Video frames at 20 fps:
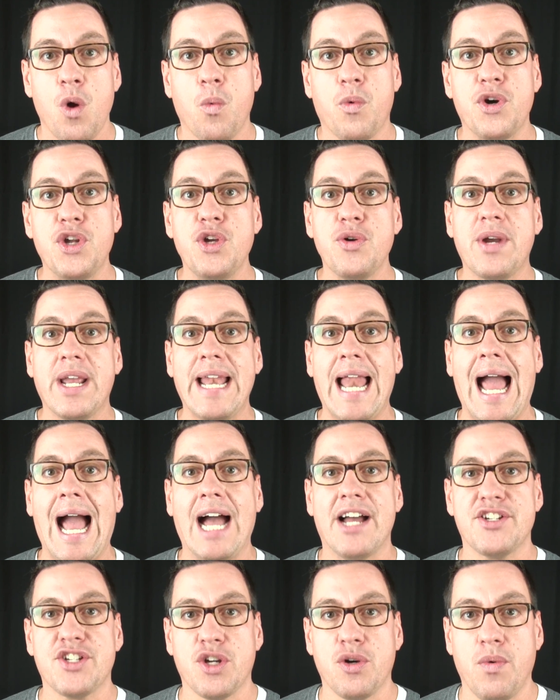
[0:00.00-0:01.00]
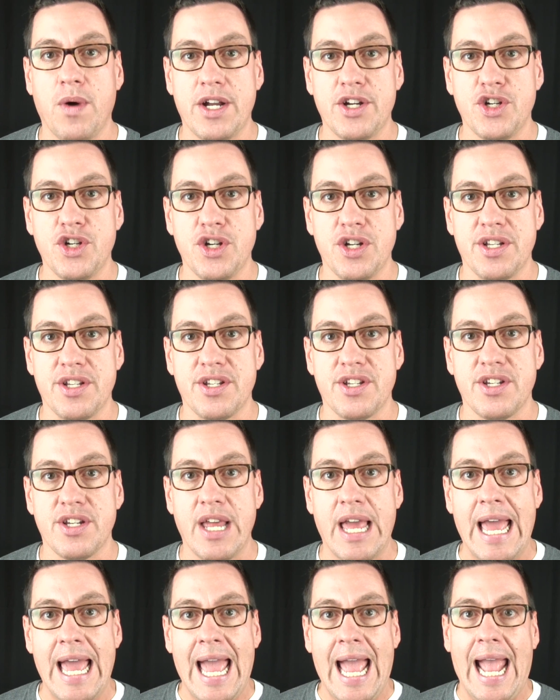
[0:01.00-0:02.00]
where you can ask questions,
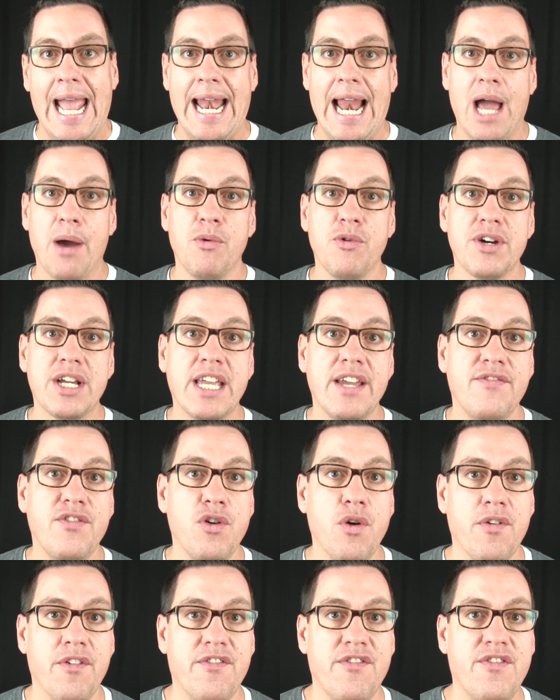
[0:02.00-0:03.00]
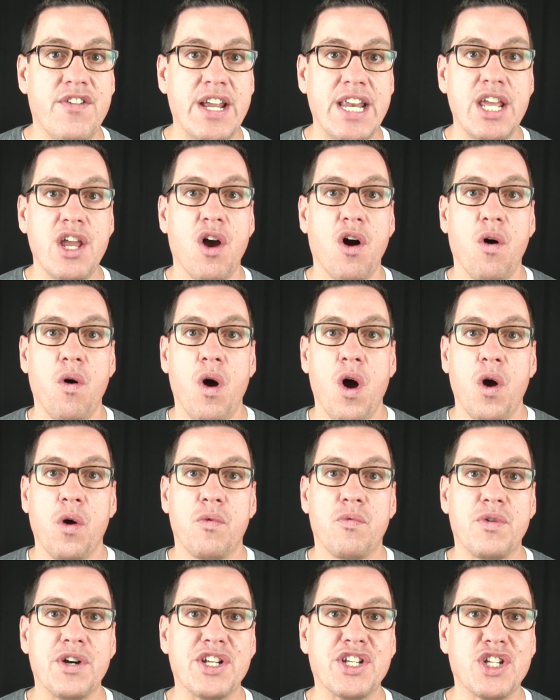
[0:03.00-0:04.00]
and I will give you a video
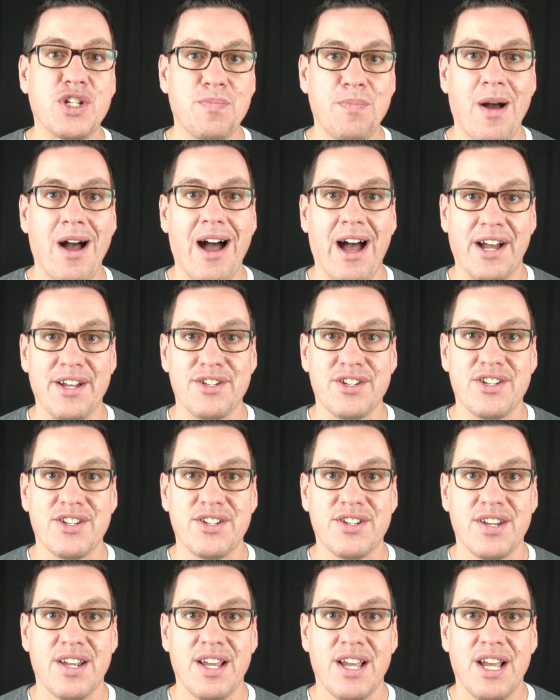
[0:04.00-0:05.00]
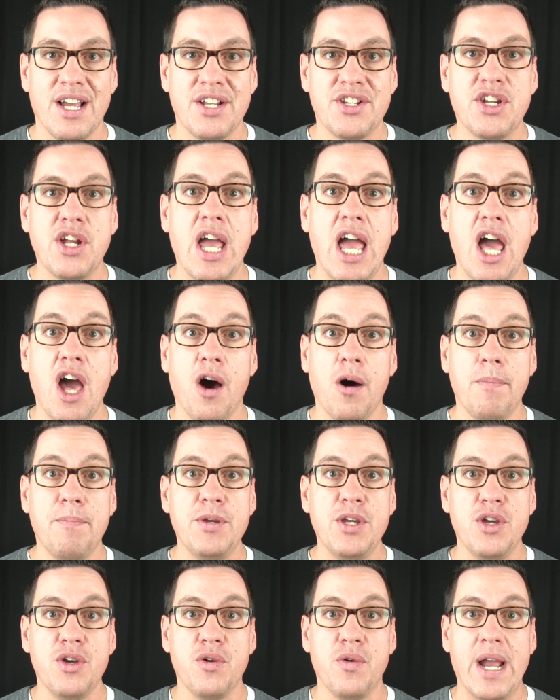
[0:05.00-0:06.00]
response to help
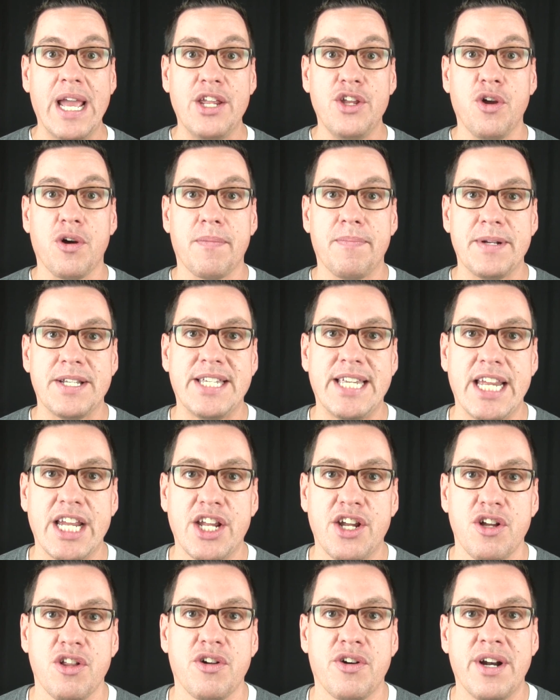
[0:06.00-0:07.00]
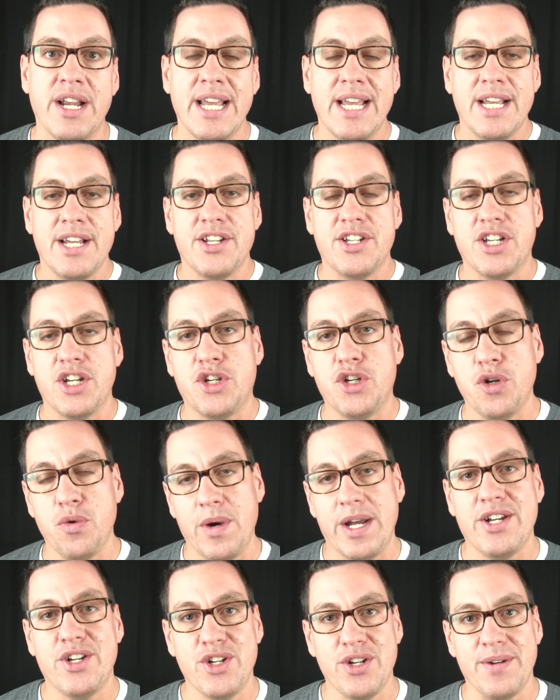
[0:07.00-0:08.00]
you in your particular
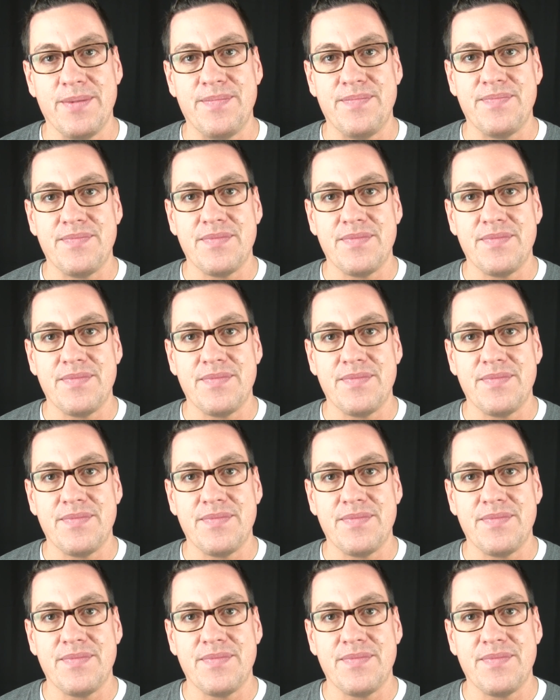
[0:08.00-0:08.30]
situation.